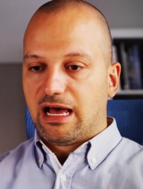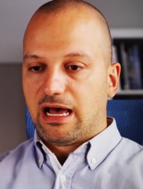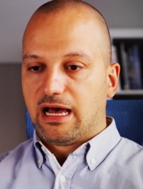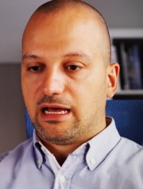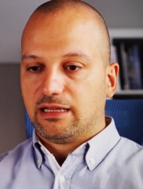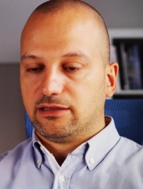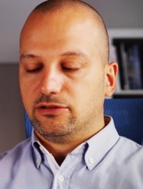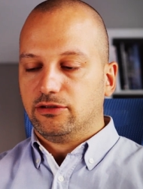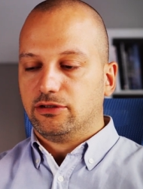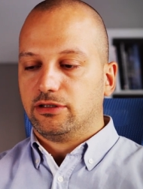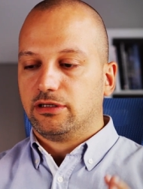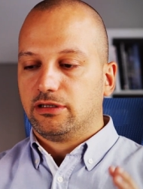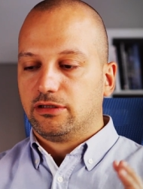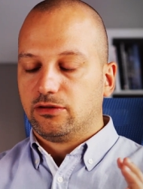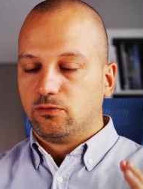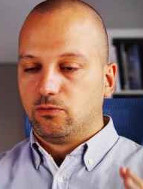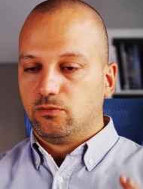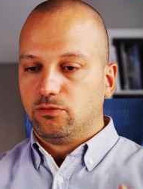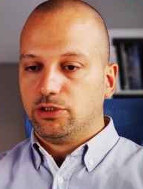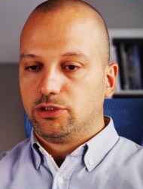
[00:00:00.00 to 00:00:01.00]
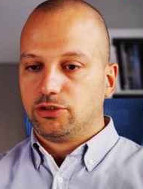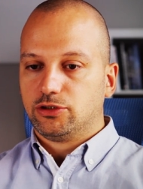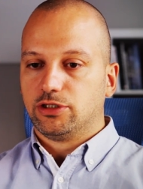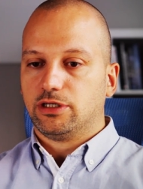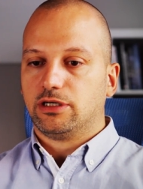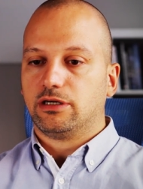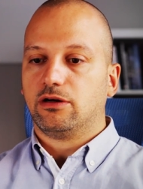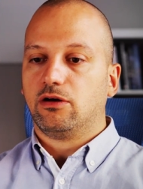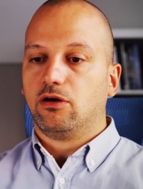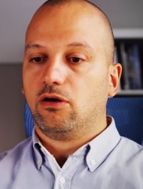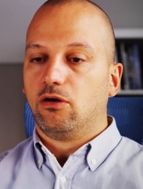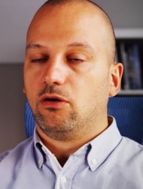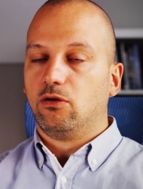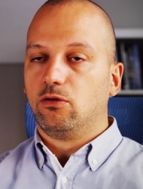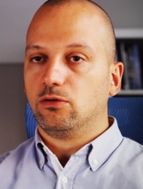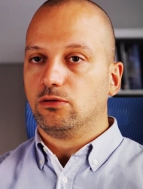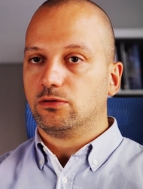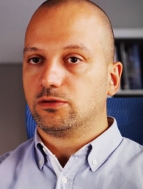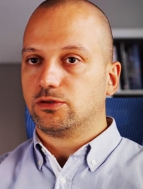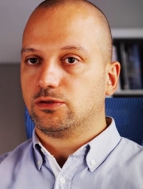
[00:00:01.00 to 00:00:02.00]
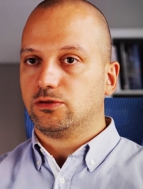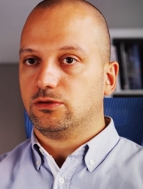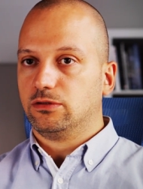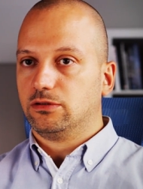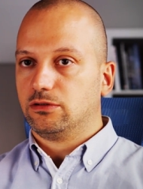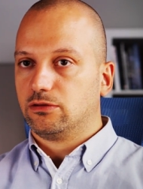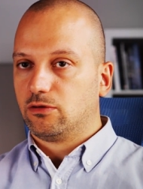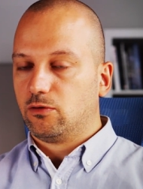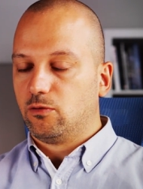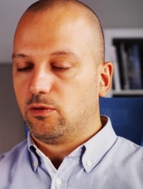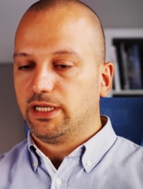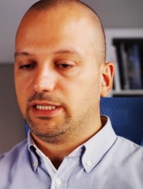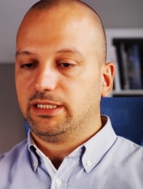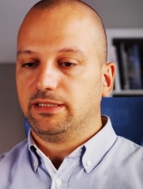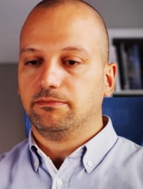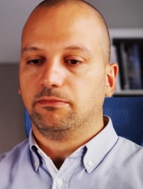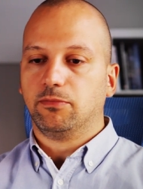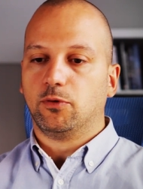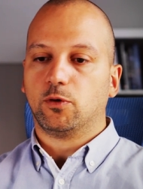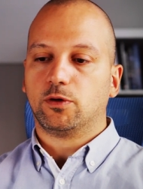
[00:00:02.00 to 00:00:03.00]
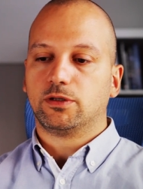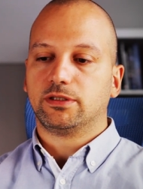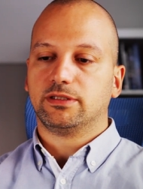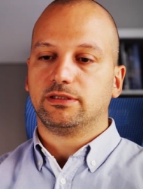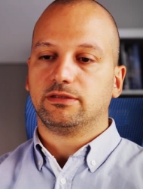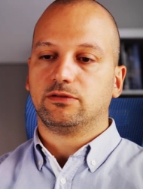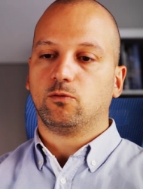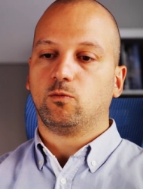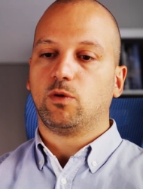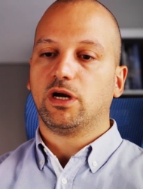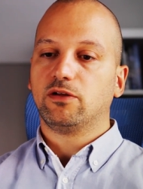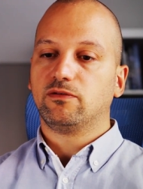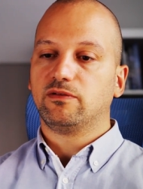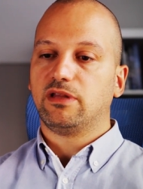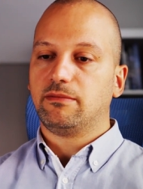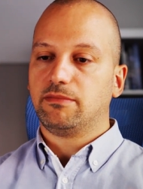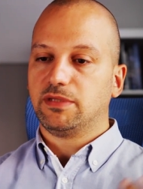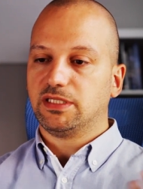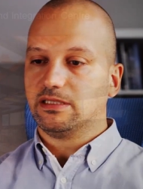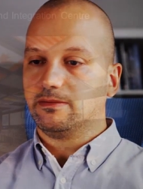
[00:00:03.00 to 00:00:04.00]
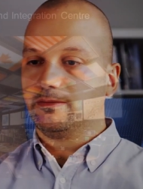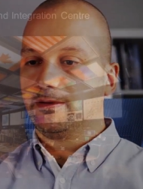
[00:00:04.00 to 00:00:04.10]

other which are also quite important. One of them is